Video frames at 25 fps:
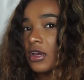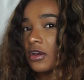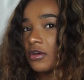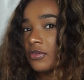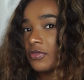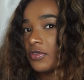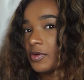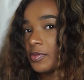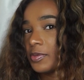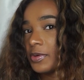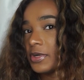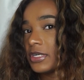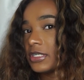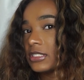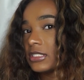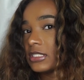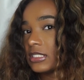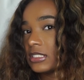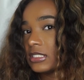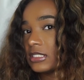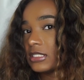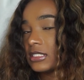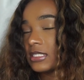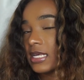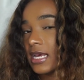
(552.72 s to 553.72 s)
for
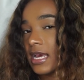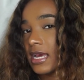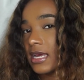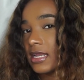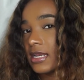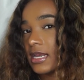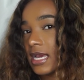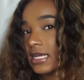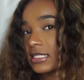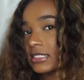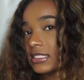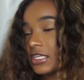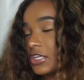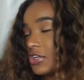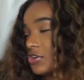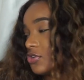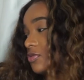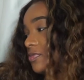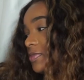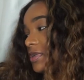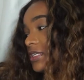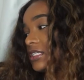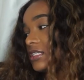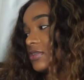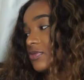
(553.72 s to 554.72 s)
purses, and that's
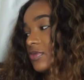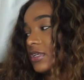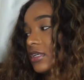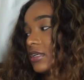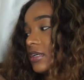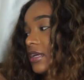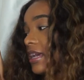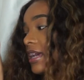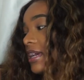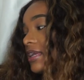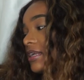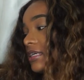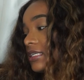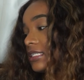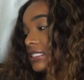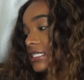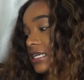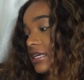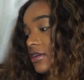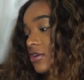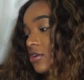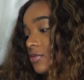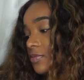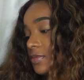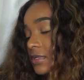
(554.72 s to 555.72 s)
cute, but it will kind of
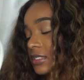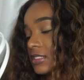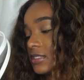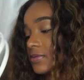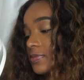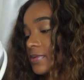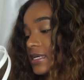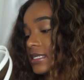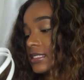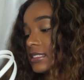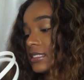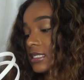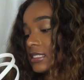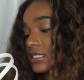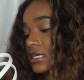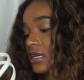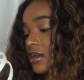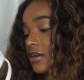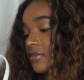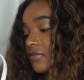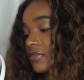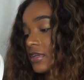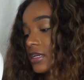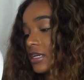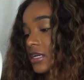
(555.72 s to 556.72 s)
take up the space that I
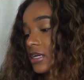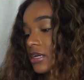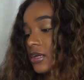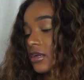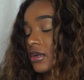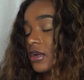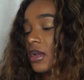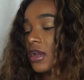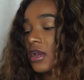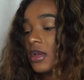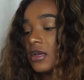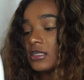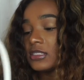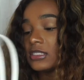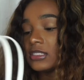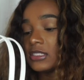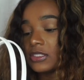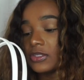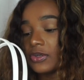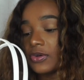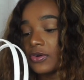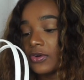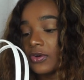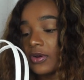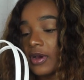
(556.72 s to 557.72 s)
have in there.
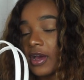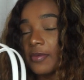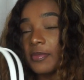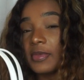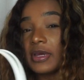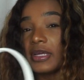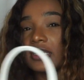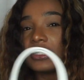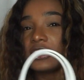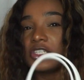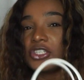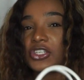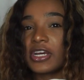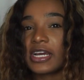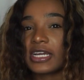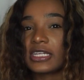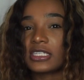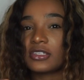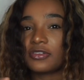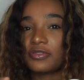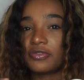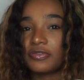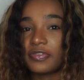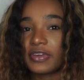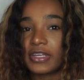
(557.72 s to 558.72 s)
So I'm gonna try
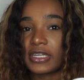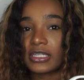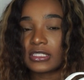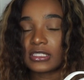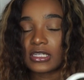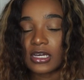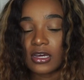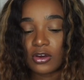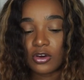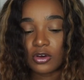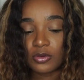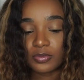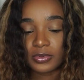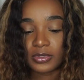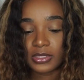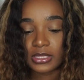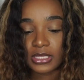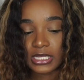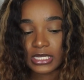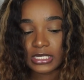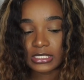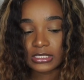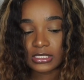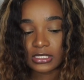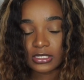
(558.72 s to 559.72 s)
to fit a couple
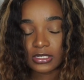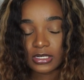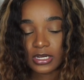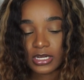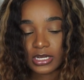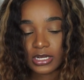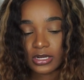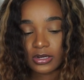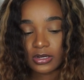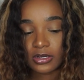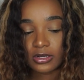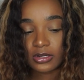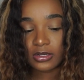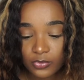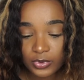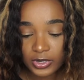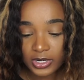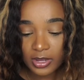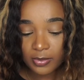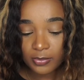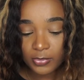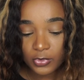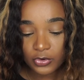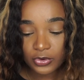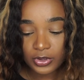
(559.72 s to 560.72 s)
things in there. When
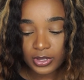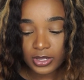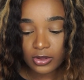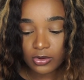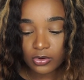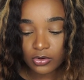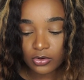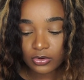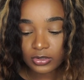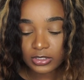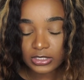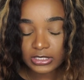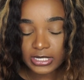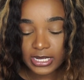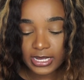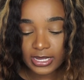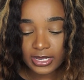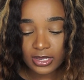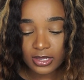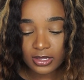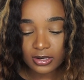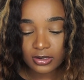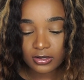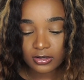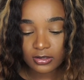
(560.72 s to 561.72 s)
I'm going out, I
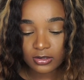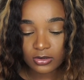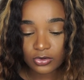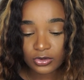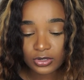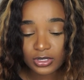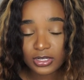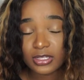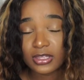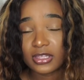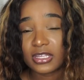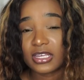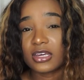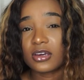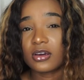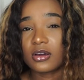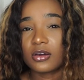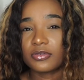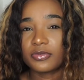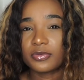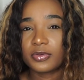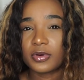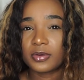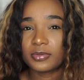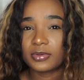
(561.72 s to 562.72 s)
can only think
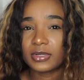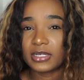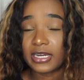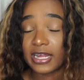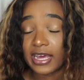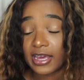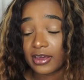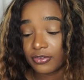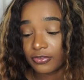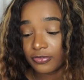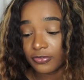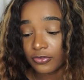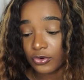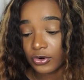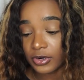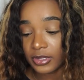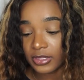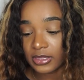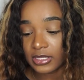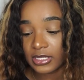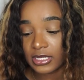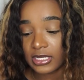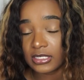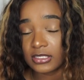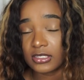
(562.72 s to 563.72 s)
of probably like 4
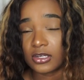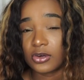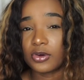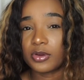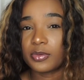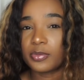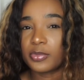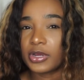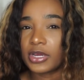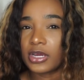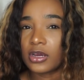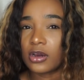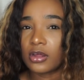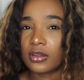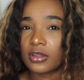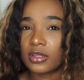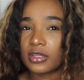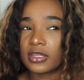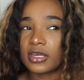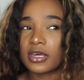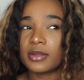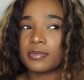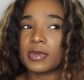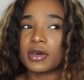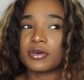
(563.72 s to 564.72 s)
things I would bring other
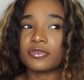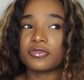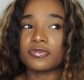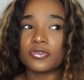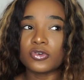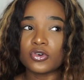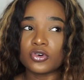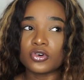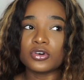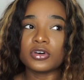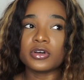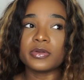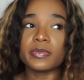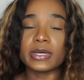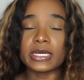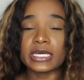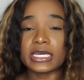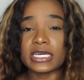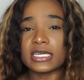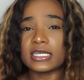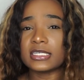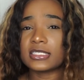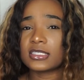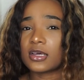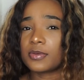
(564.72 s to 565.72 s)
than my phone, my
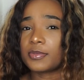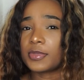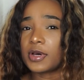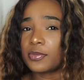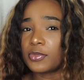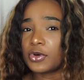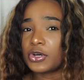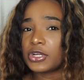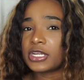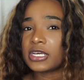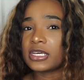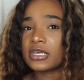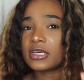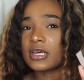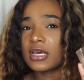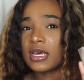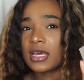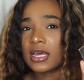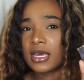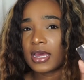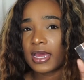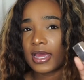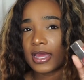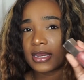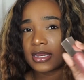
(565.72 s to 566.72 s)
keys, and my money,
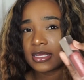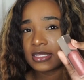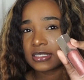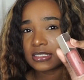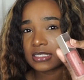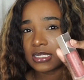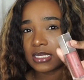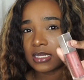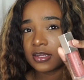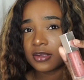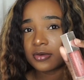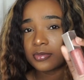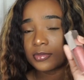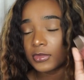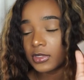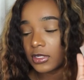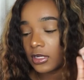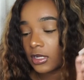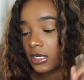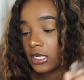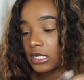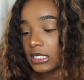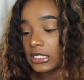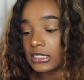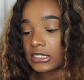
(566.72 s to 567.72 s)
and it's a lip
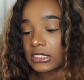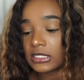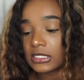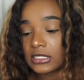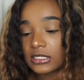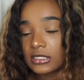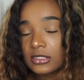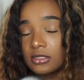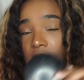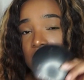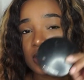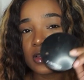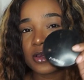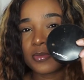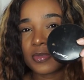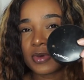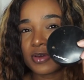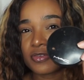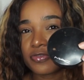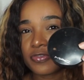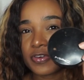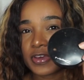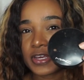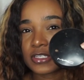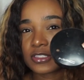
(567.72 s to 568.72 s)
gloss, my
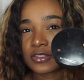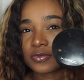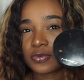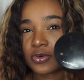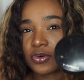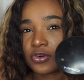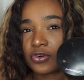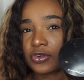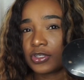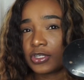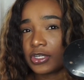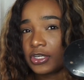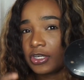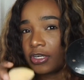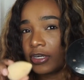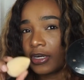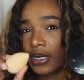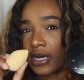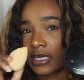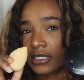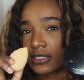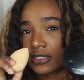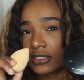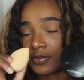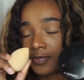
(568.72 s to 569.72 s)
face powder,
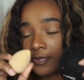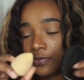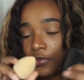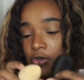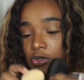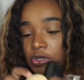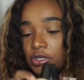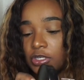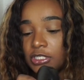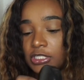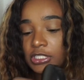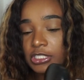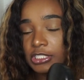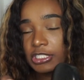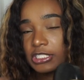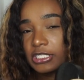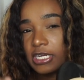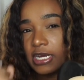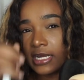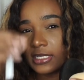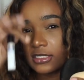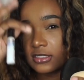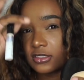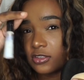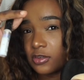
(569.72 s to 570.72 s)
a sponge,
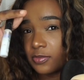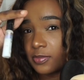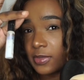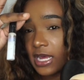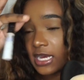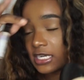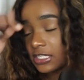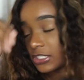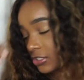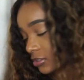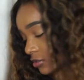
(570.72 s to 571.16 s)
and some lash